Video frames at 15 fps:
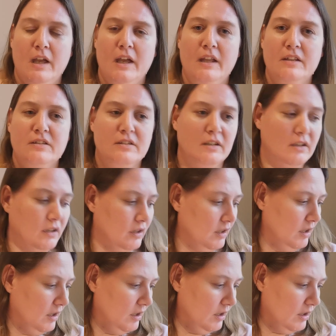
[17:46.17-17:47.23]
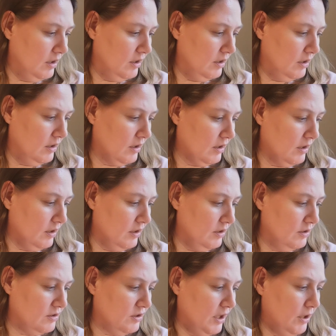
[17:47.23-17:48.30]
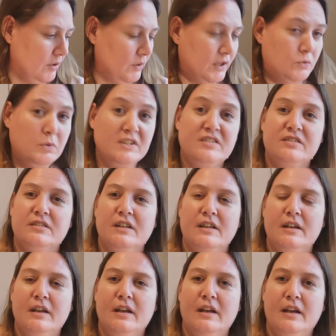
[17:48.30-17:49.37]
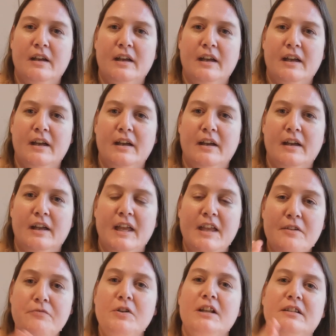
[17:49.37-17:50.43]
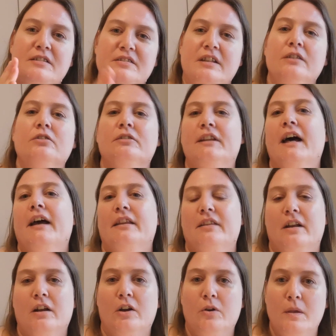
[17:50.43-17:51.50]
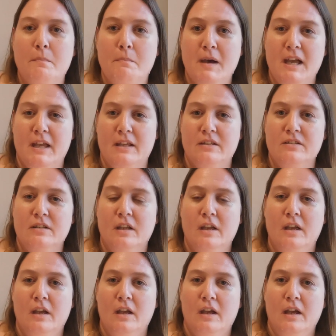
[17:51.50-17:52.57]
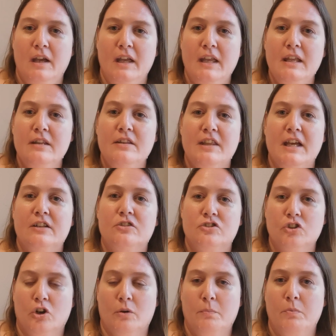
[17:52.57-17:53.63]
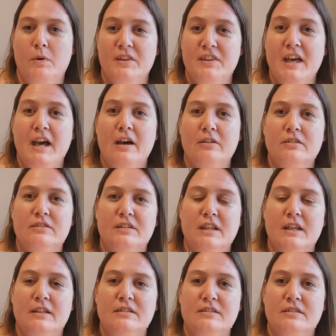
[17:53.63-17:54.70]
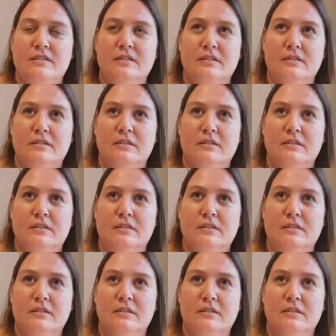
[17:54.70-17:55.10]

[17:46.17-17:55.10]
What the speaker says: And so it was every single day that I remained in that job without it